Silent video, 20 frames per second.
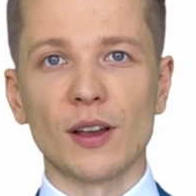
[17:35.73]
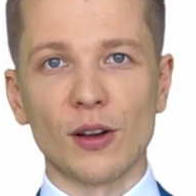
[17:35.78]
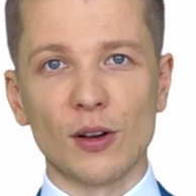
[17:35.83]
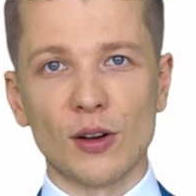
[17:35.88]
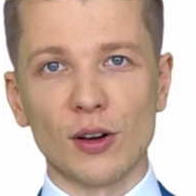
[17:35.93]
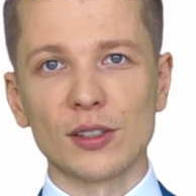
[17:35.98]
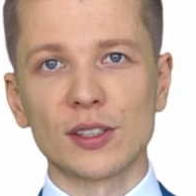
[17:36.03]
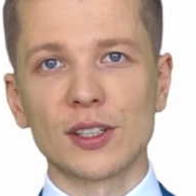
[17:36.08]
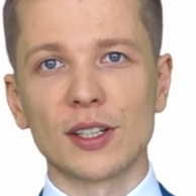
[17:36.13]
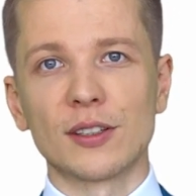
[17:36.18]

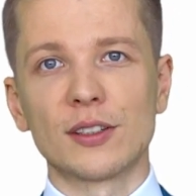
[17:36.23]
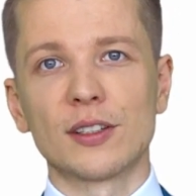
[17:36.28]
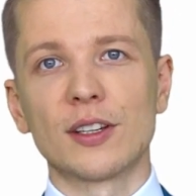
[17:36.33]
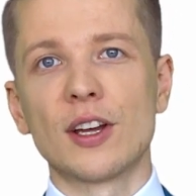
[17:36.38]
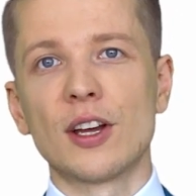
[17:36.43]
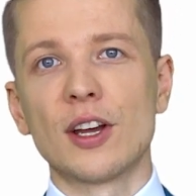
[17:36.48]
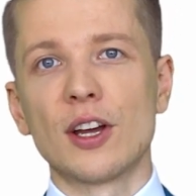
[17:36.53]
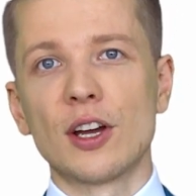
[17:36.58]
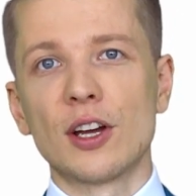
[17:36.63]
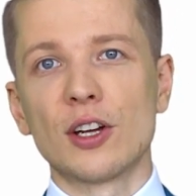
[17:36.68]
Content
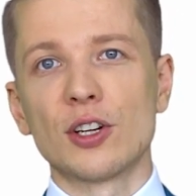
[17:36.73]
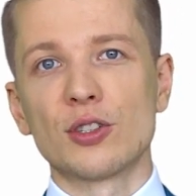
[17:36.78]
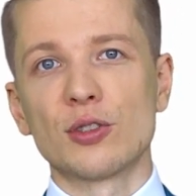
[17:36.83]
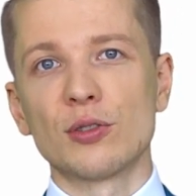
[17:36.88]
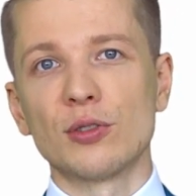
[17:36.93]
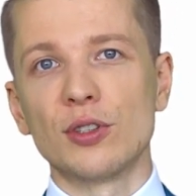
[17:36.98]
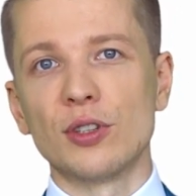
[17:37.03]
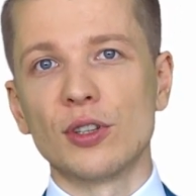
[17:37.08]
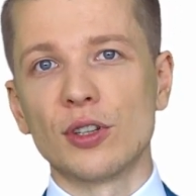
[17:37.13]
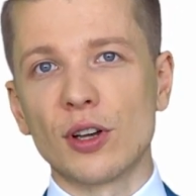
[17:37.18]

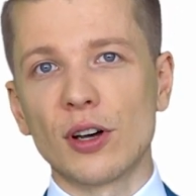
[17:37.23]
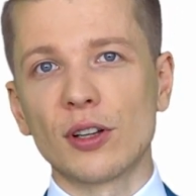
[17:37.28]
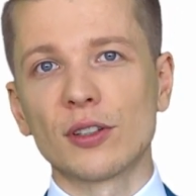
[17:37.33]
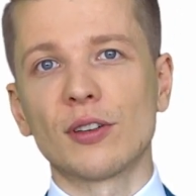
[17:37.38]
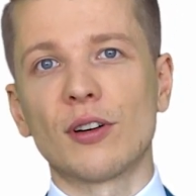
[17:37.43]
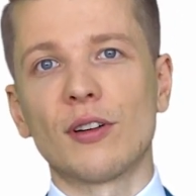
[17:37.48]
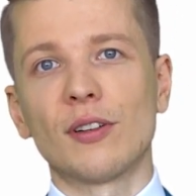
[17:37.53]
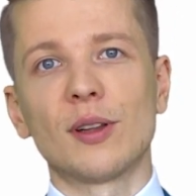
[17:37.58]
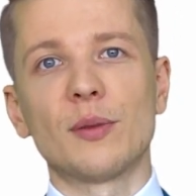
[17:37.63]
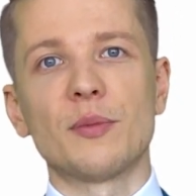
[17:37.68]
should
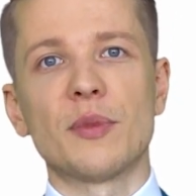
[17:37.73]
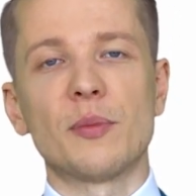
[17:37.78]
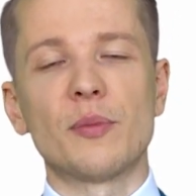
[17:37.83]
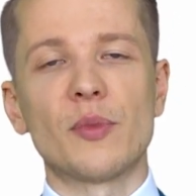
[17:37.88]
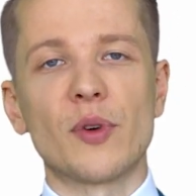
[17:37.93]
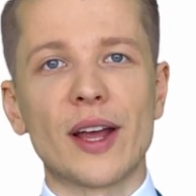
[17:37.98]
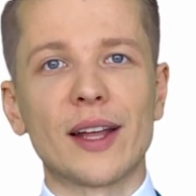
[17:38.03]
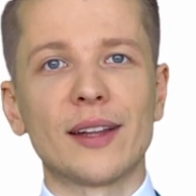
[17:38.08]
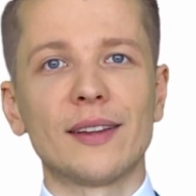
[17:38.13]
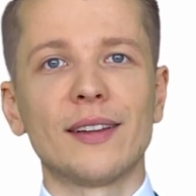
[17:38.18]
not only be
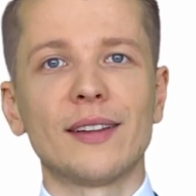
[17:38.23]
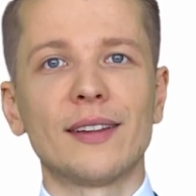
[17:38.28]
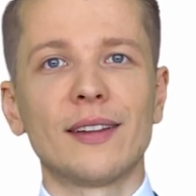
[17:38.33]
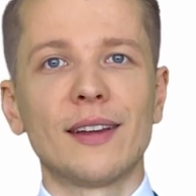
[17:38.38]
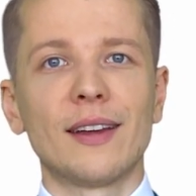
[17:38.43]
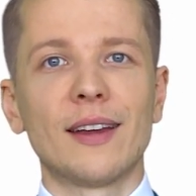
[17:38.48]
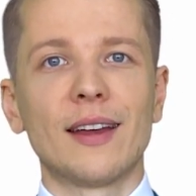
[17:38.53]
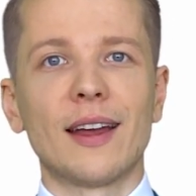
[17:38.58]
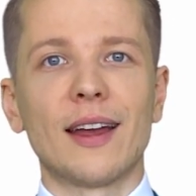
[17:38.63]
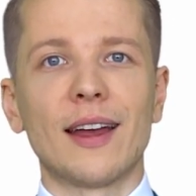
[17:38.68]
branded
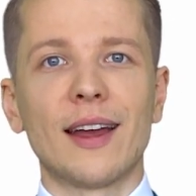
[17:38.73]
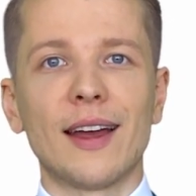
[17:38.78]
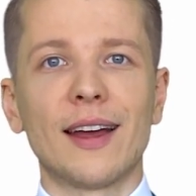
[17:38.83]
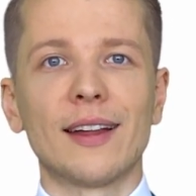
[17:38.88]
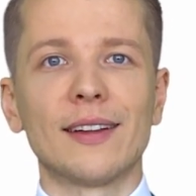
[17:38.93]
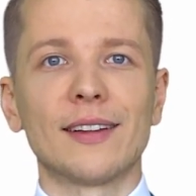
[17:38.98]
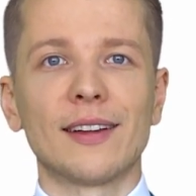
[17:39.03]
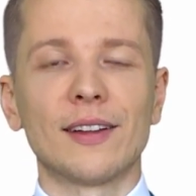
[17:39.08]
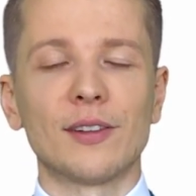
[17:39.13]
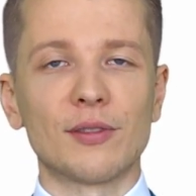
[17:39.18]

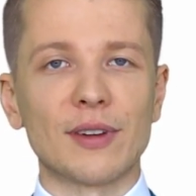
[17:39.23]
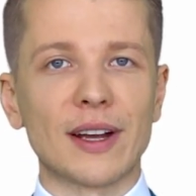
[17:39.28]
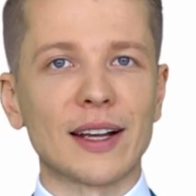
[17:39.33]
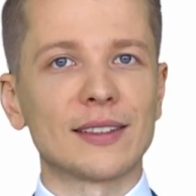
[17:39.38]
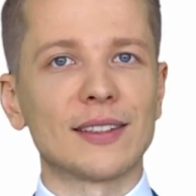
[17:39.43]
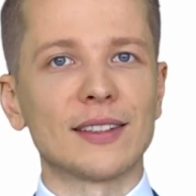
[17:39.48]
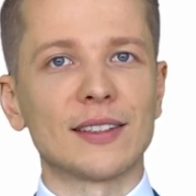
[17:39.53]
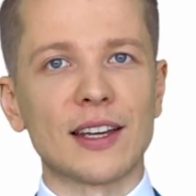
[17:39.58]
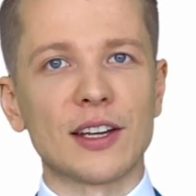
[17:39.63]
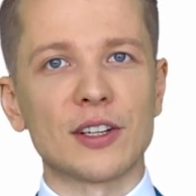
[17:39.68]
and
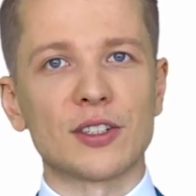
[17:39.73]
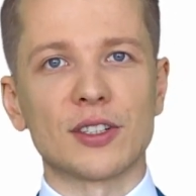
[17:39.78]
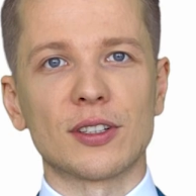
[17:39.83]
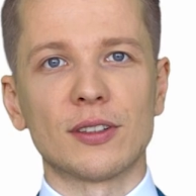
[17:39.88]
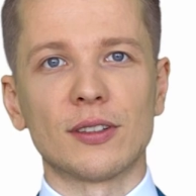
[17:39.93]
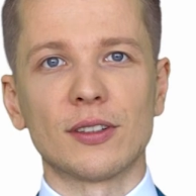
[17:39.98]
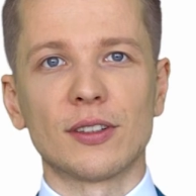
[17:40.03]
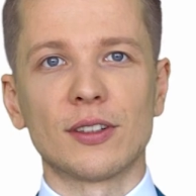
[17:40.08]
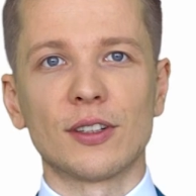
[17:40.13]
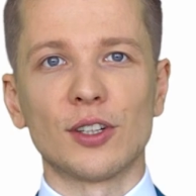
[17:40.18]
attract attention.